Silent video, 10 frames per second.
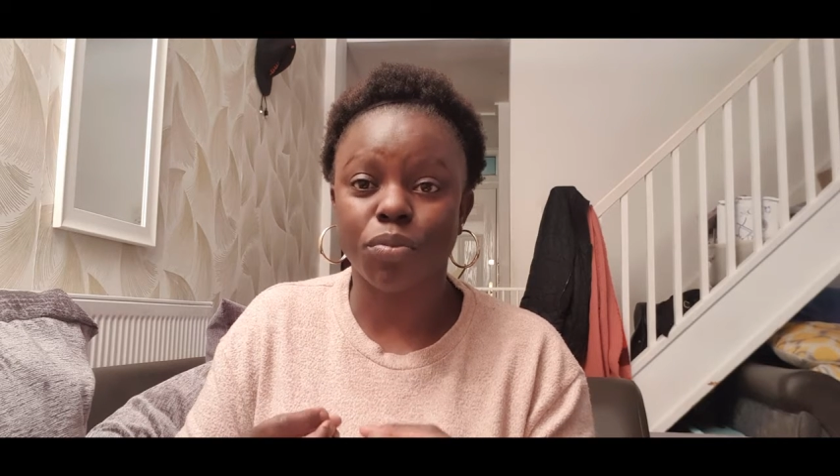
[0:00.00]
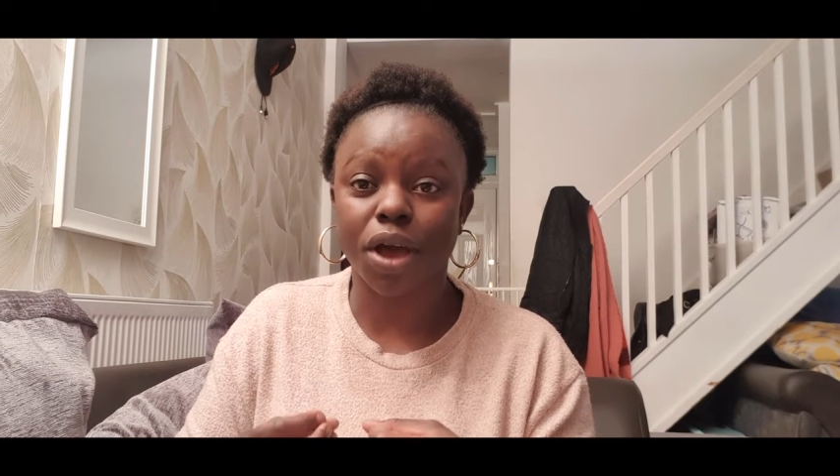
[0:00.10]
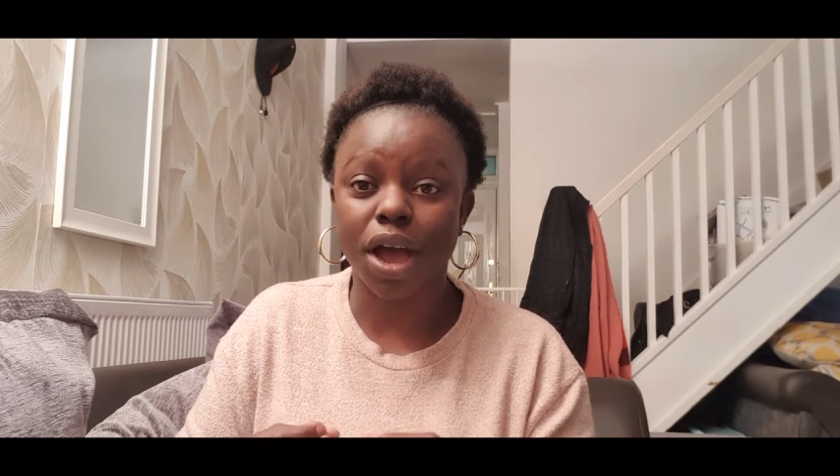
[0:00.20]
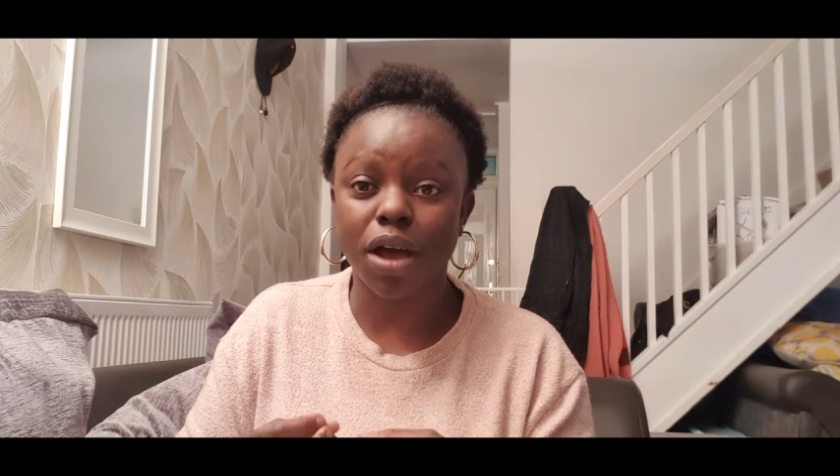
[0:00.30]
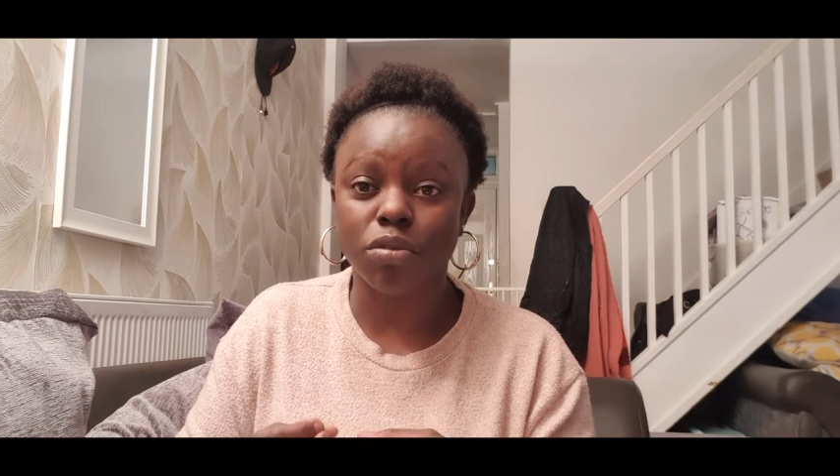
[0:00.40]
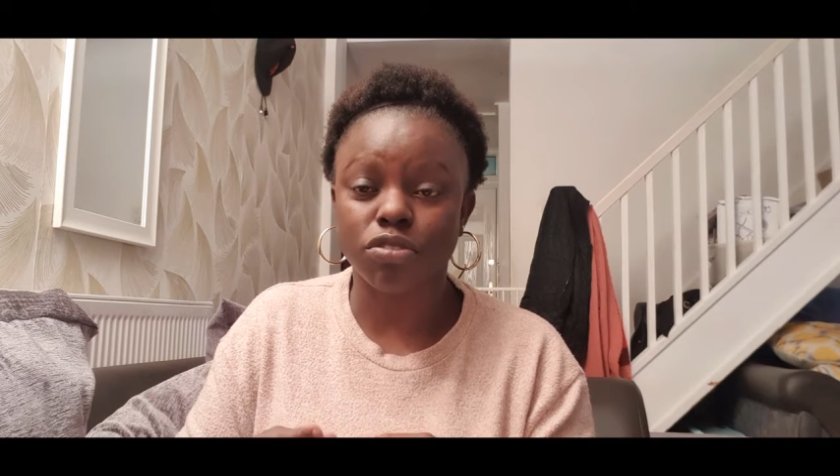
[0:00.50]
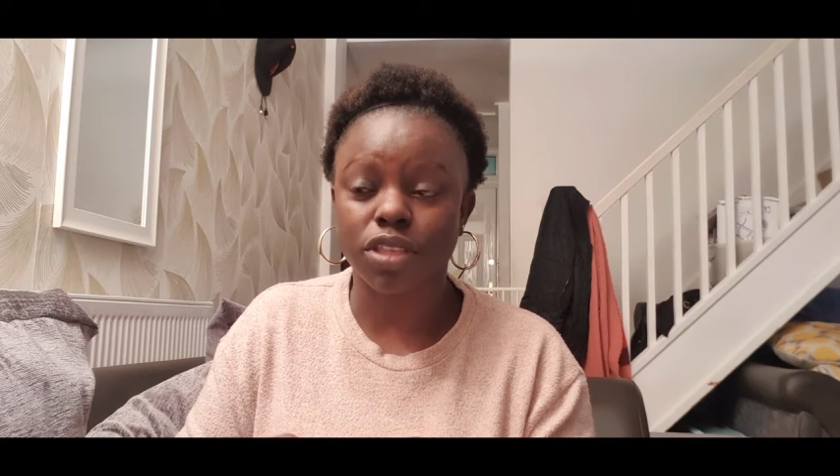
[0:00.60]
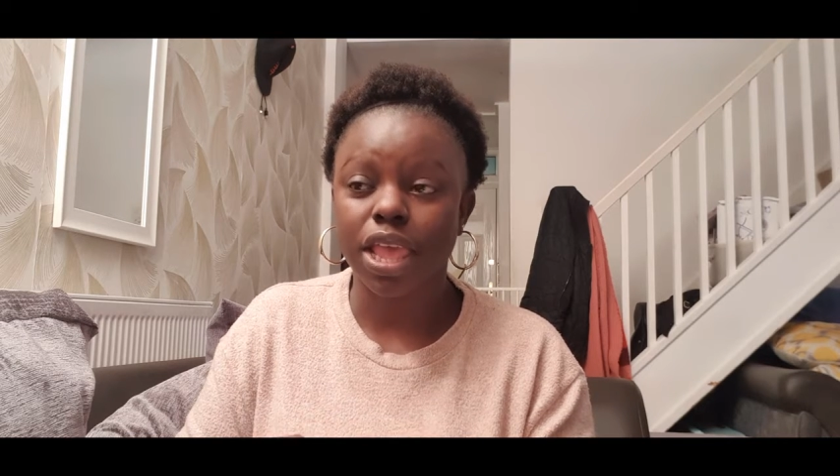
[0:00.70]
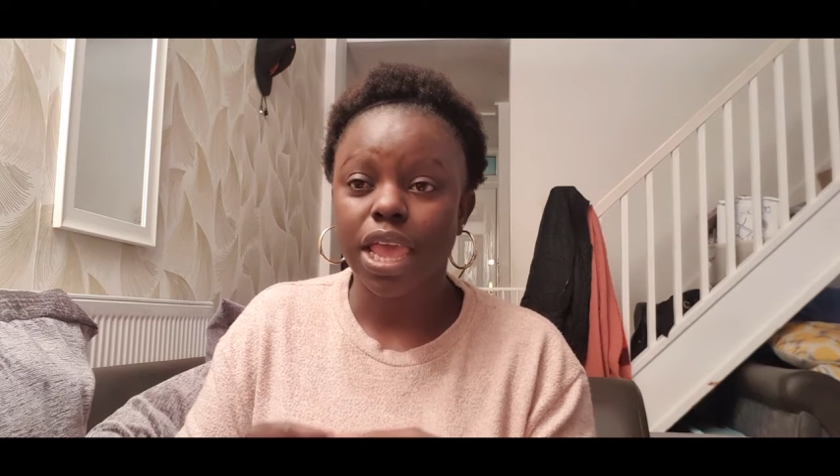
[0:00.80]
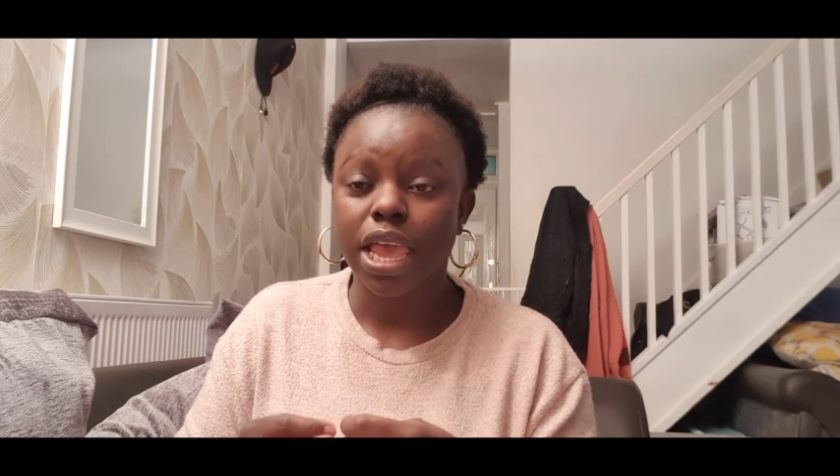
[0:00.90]
house,
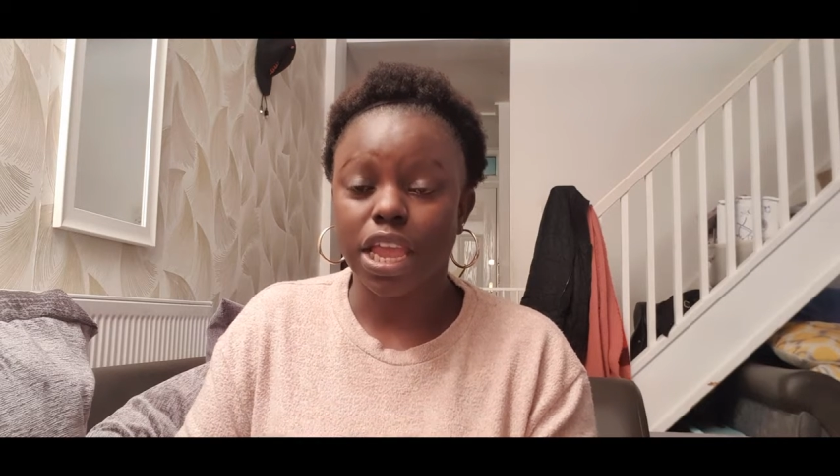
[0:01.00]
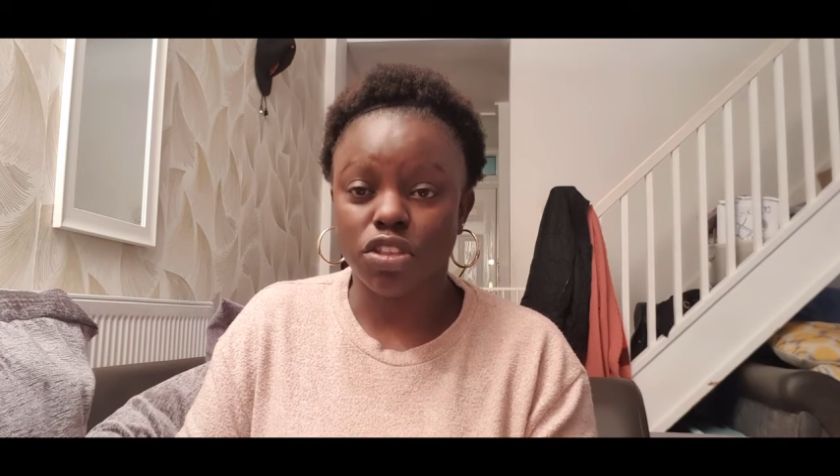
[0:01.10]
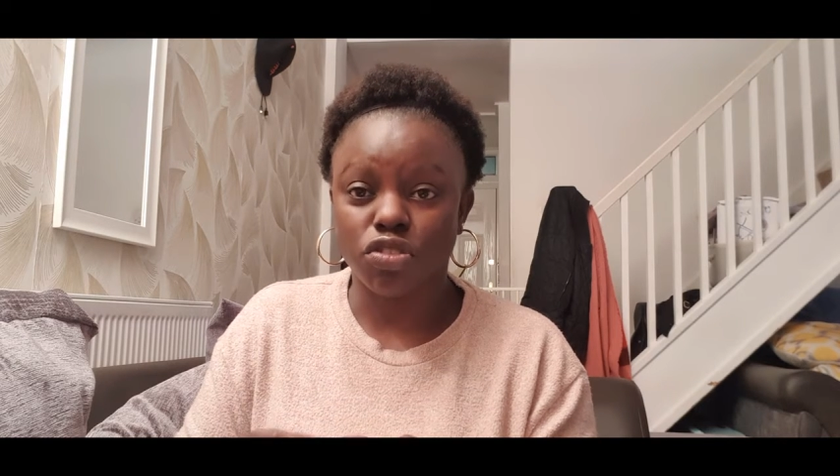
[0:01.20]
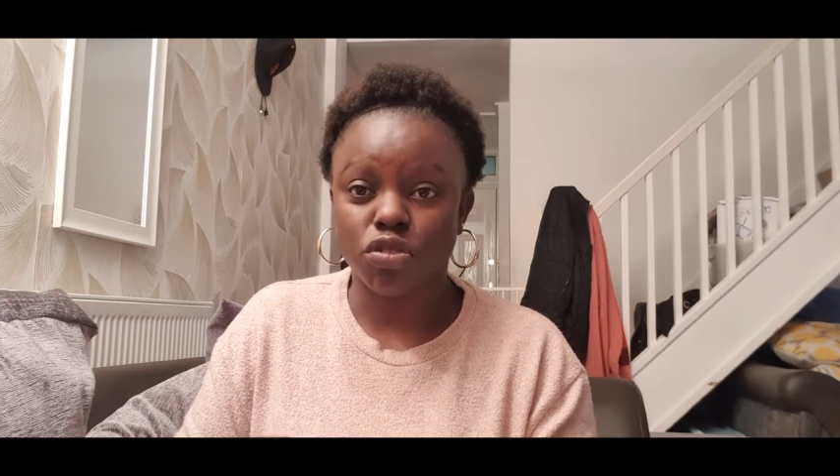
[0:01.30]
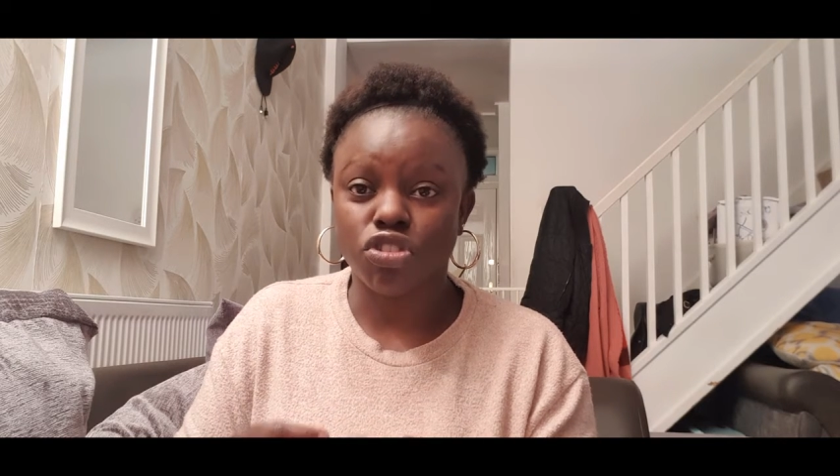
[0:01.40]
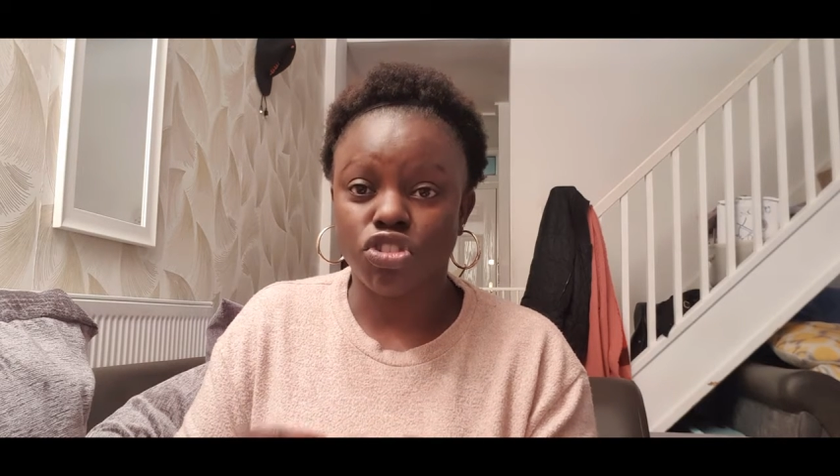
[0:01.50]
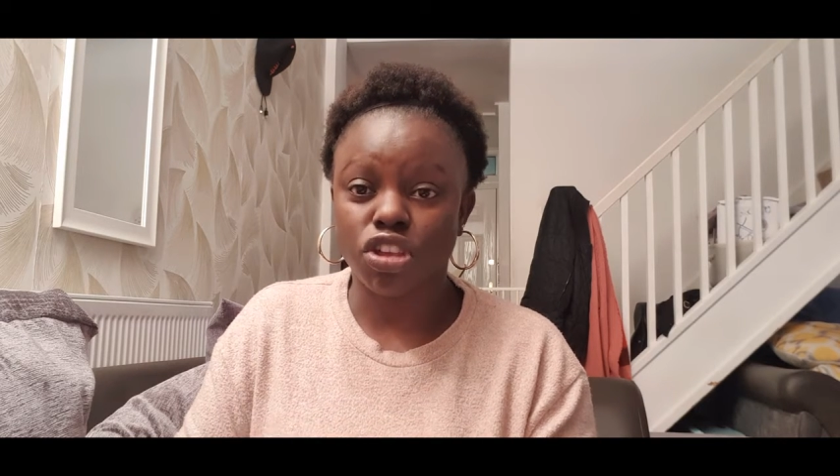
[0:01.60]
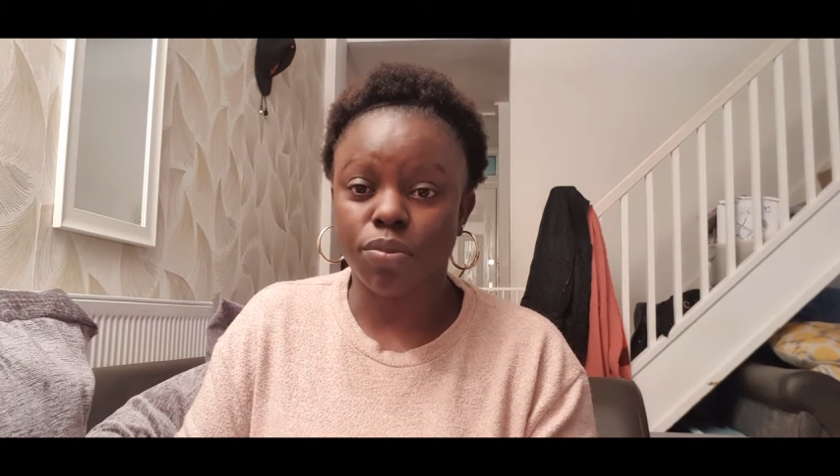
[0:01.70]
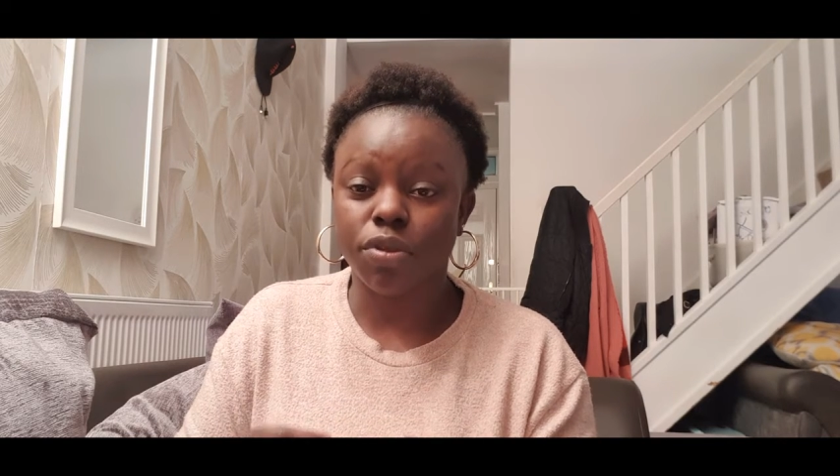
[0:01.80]
it is not cheap.